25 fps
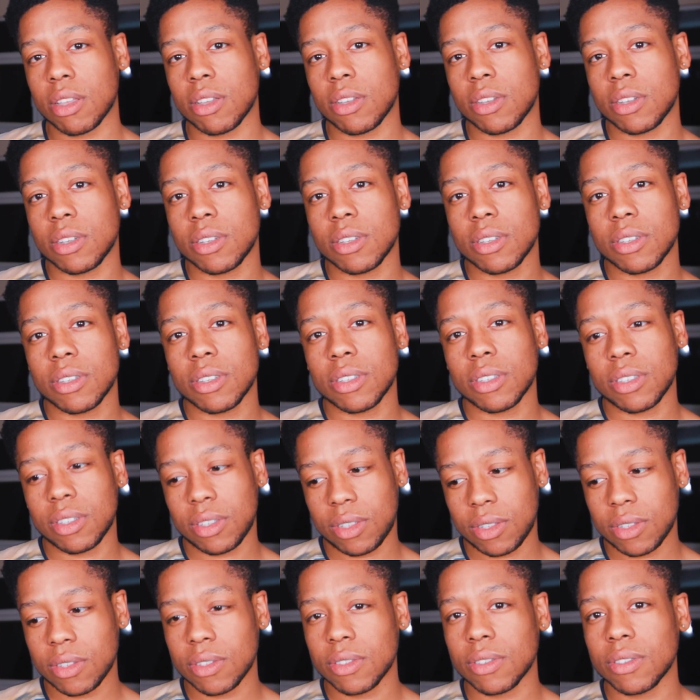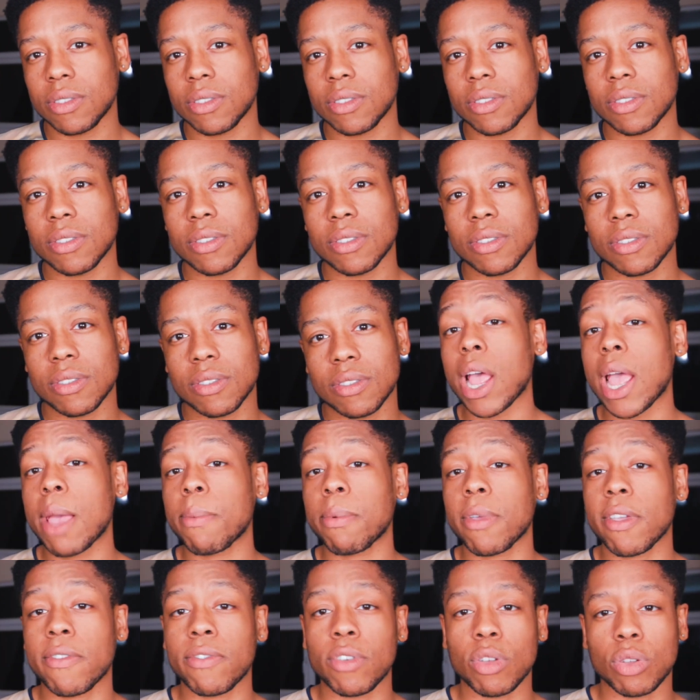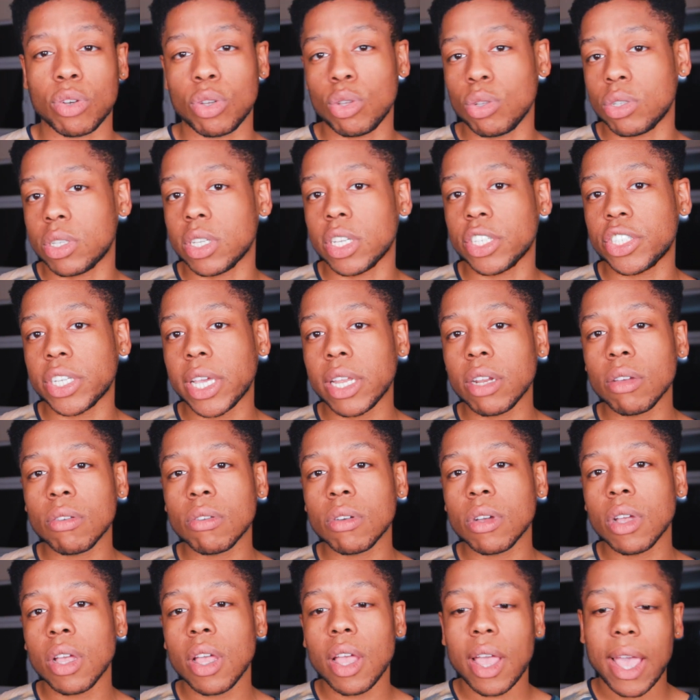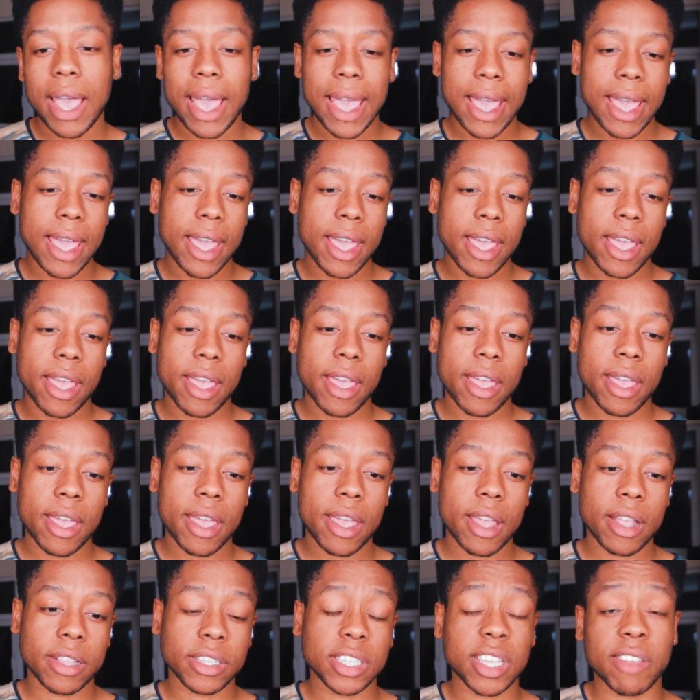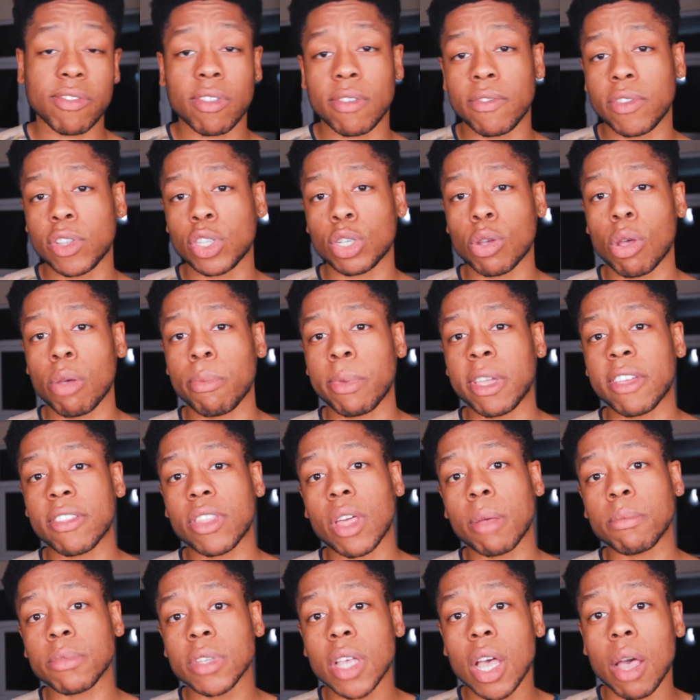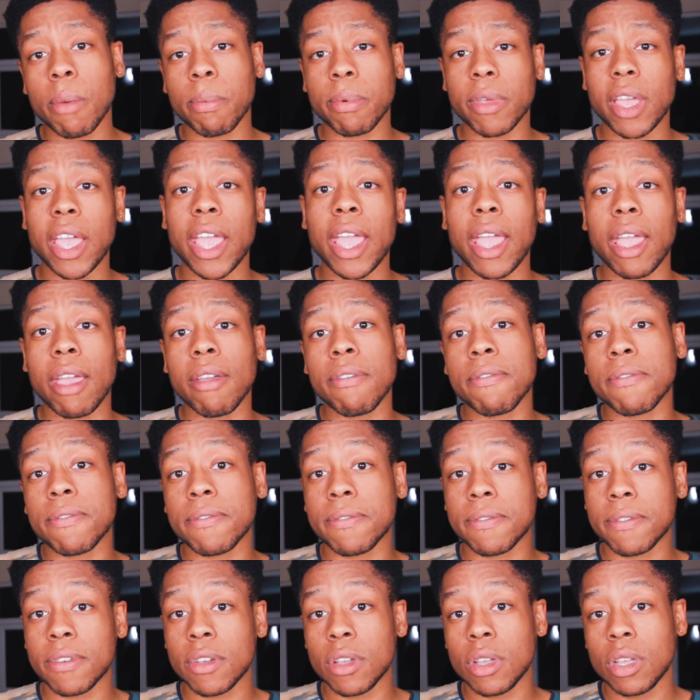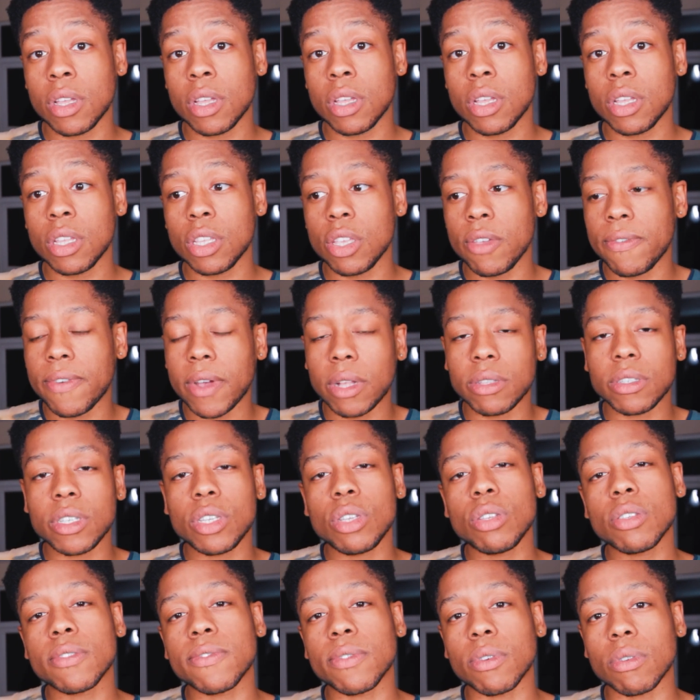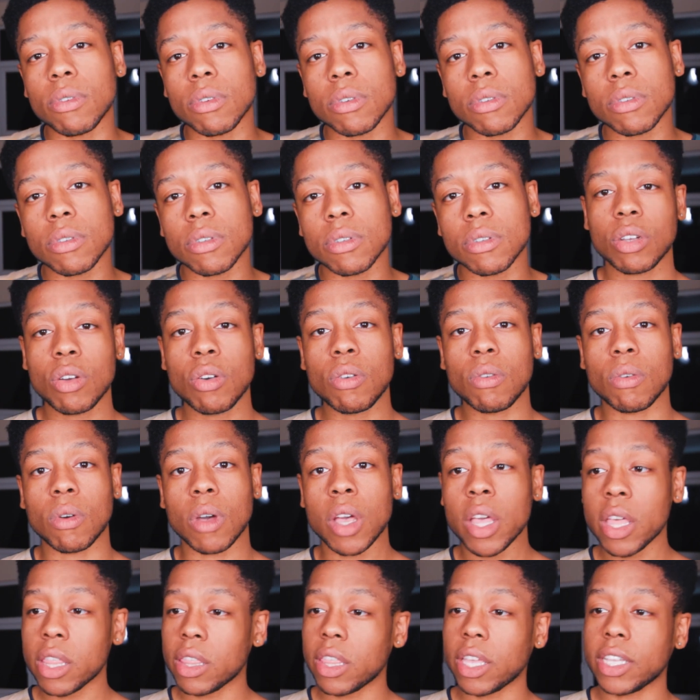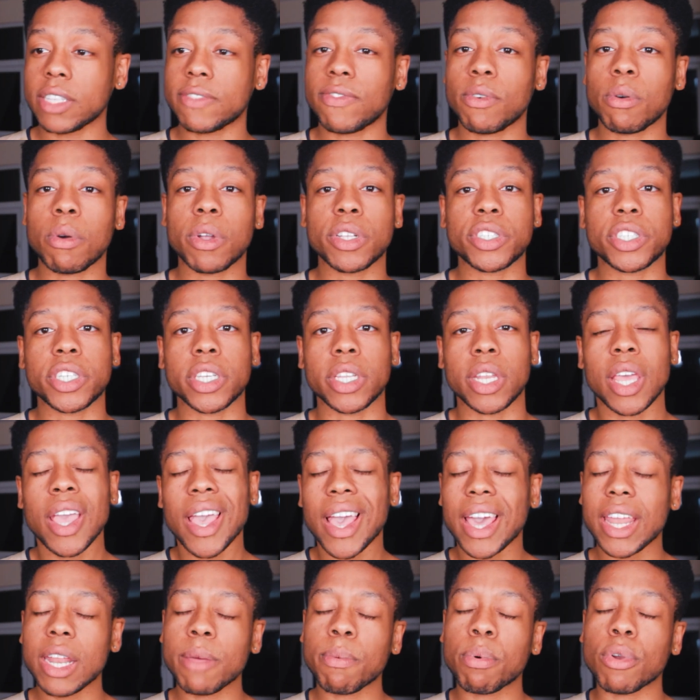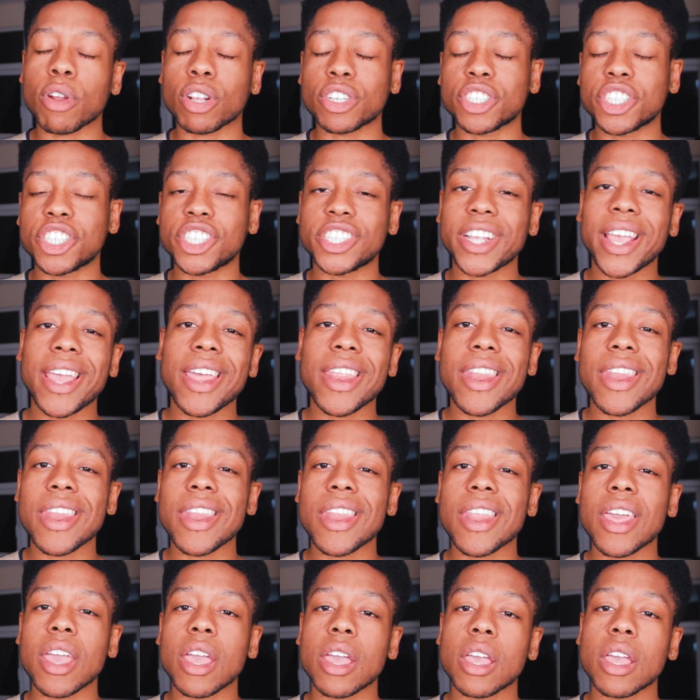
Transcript: Anyway, I think that's enough. Subscribe if you're new to the channel and give the video a big thumbs up if you found it useful. Cool, thanks for watching. À la prochaine.